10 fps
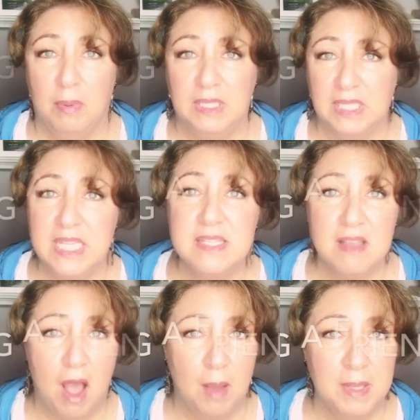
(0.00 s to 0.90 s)
please
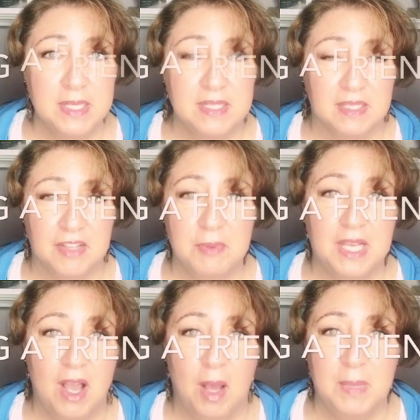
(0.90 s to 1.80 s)
comment, leave me a
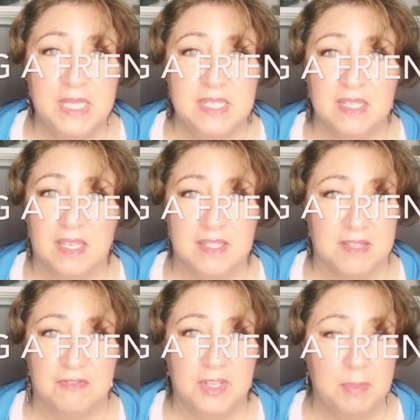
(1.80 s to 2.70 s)
comment and
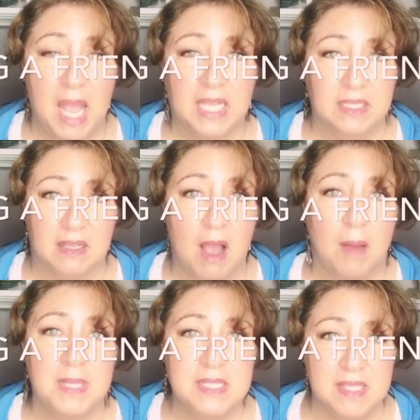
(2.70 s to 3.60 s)
some feedback in the
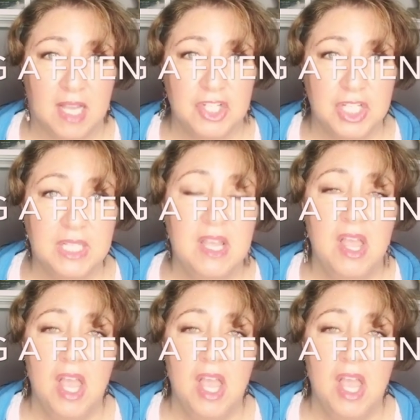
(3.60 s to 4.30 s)
comments section.